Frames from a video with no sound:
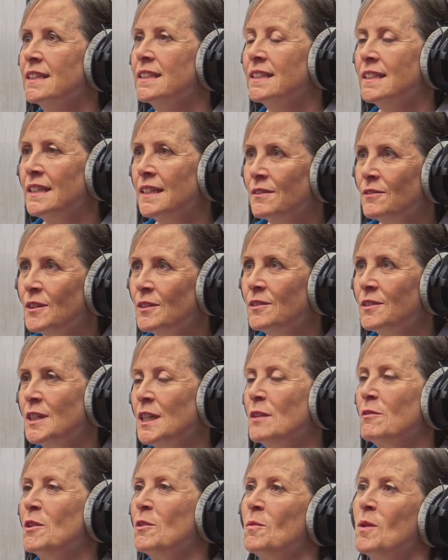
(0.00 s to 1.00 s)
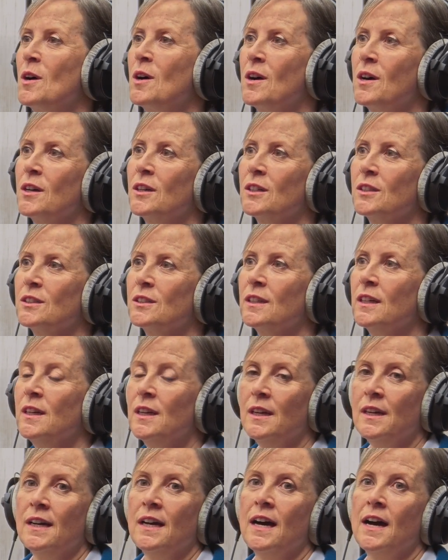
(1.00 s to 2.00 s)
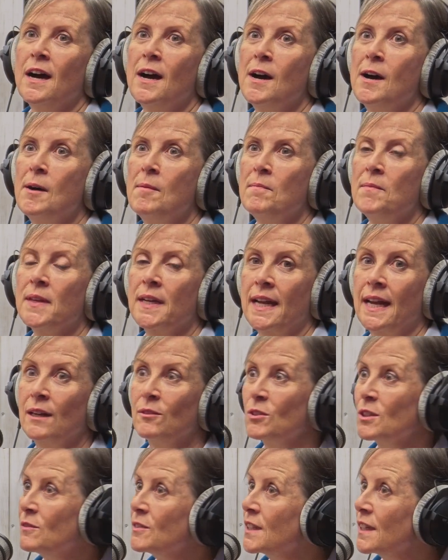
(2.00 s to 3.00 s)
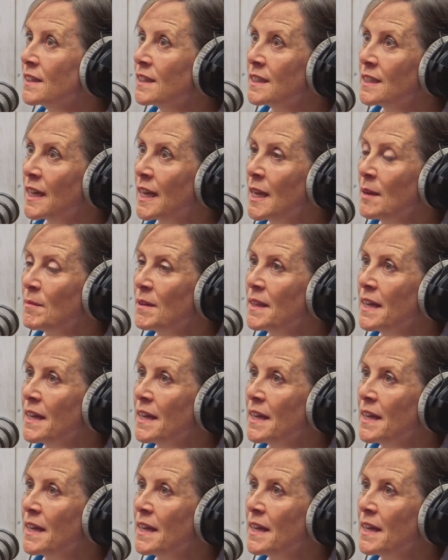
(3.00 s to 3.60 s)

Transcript: seen if it works. The council have done the same in